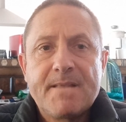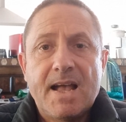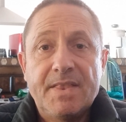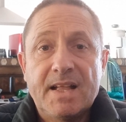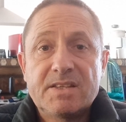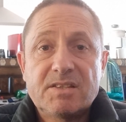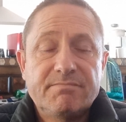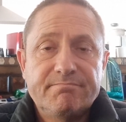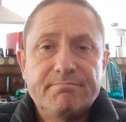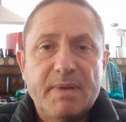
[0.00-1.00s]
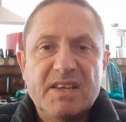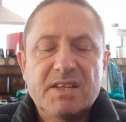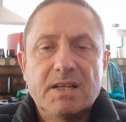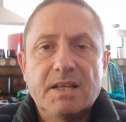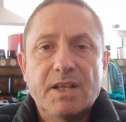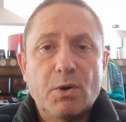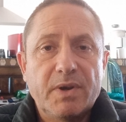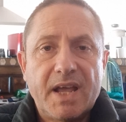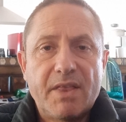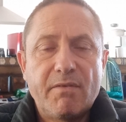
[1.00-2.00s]
And that's basically, they're going to
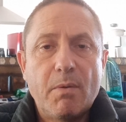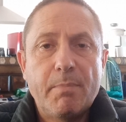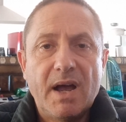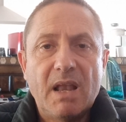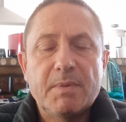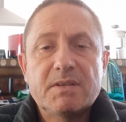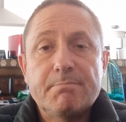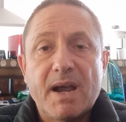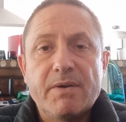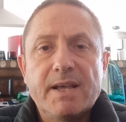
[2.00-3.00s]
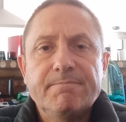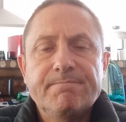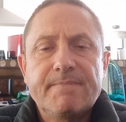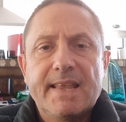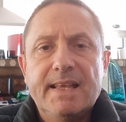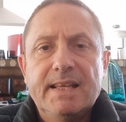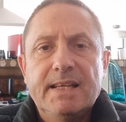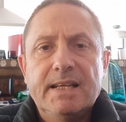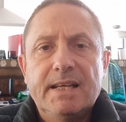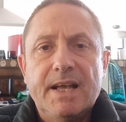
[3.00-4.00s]
get their own parliament, Maori,
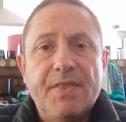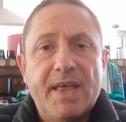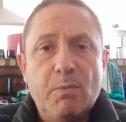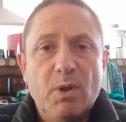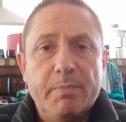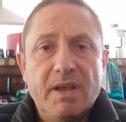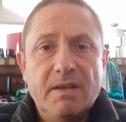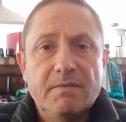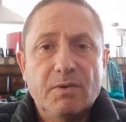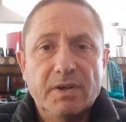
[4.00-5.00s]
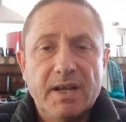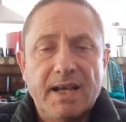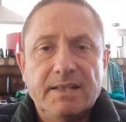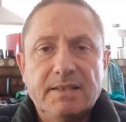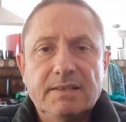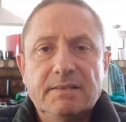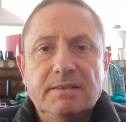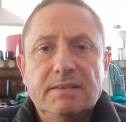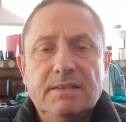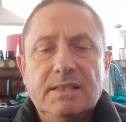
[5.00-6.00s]
and they will be unelected,
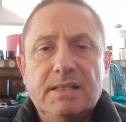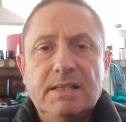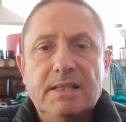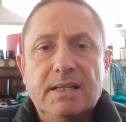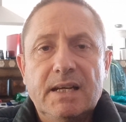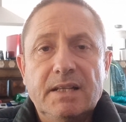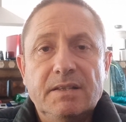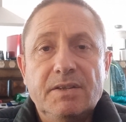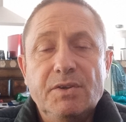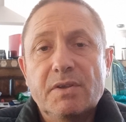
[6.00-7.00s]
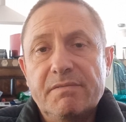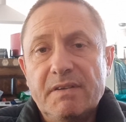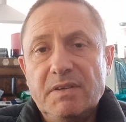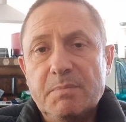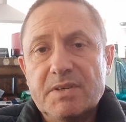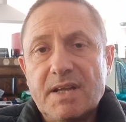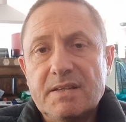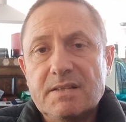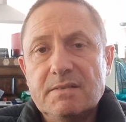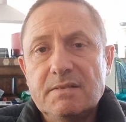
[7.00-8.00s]
and the other
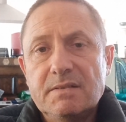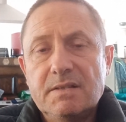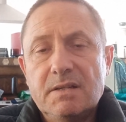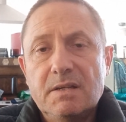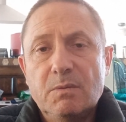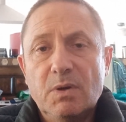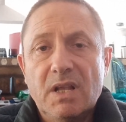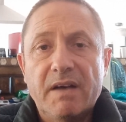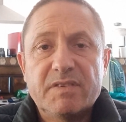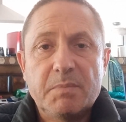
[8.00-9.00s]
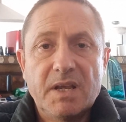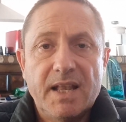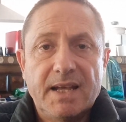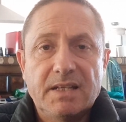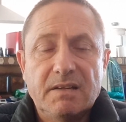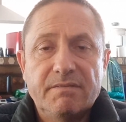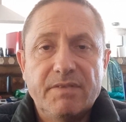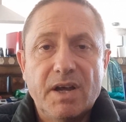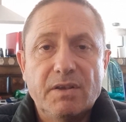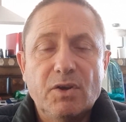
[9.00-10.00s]
50% will have to be elected
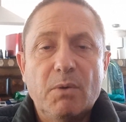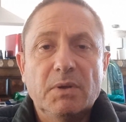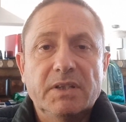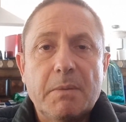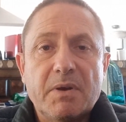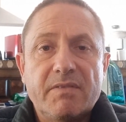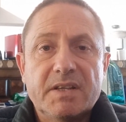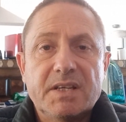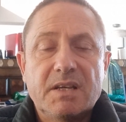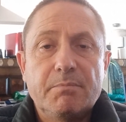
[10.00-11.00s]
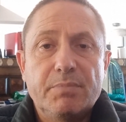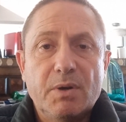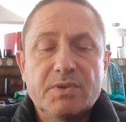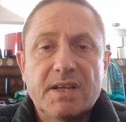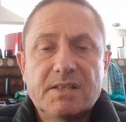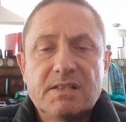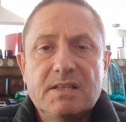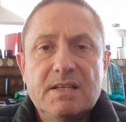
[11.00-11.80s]
via the normal democratic process.